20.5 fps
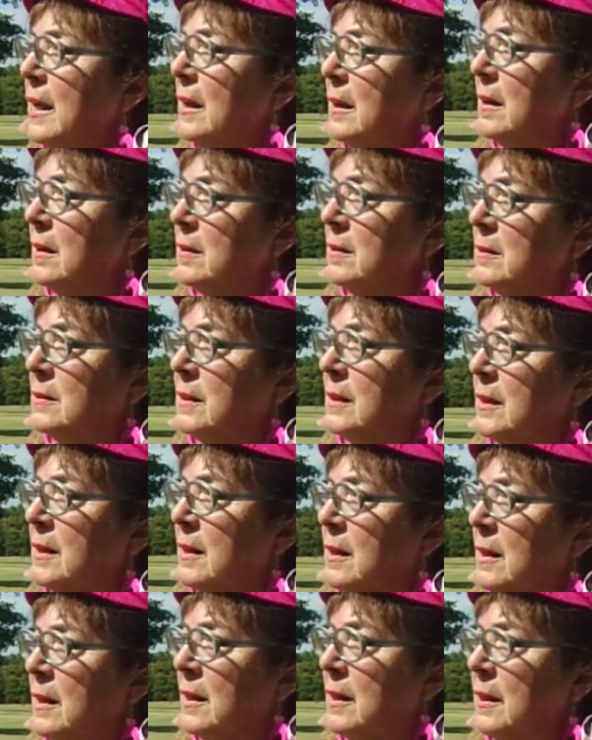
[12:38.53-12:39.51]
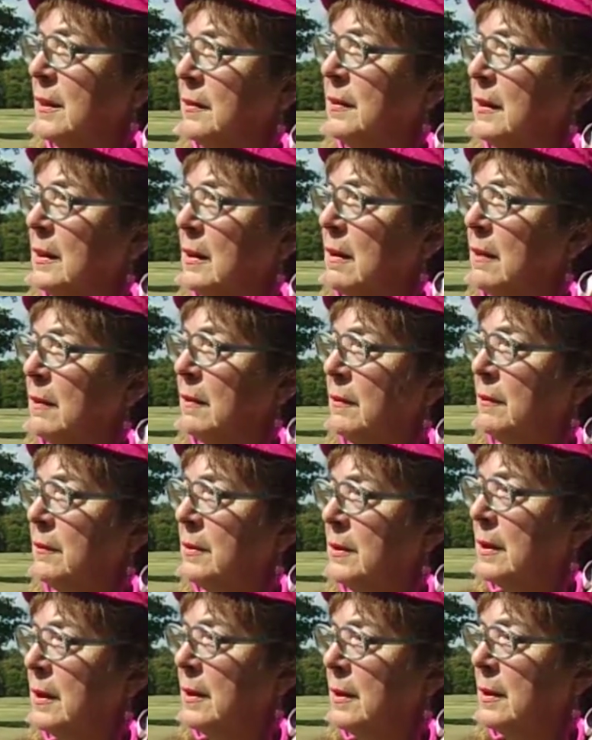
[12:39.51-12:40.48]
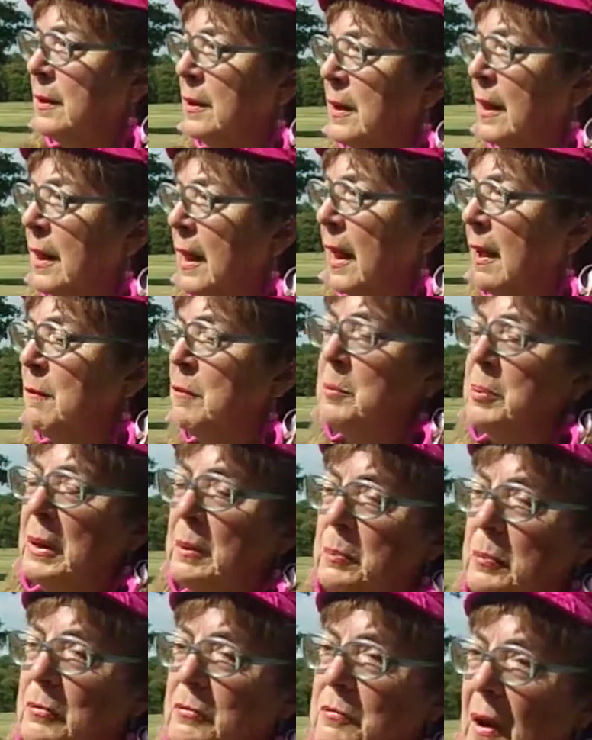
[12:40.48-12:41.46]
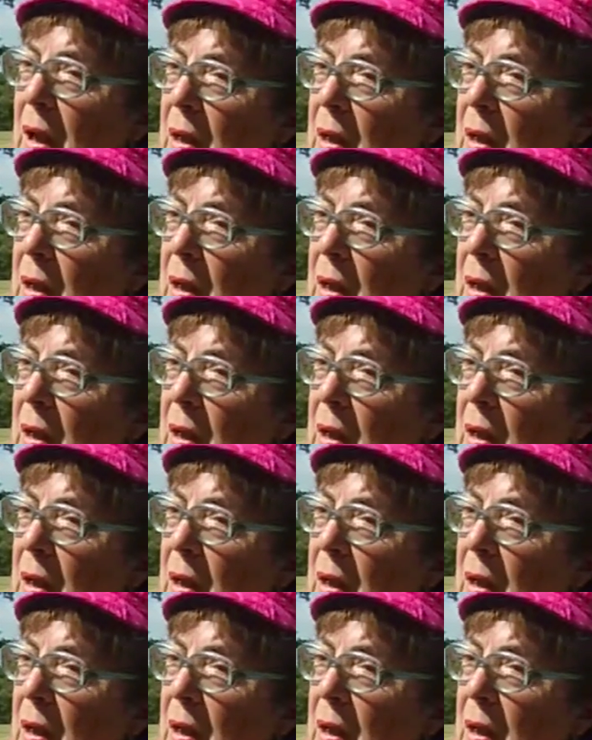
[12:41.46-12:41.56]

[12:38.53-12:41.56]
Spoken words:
And then having people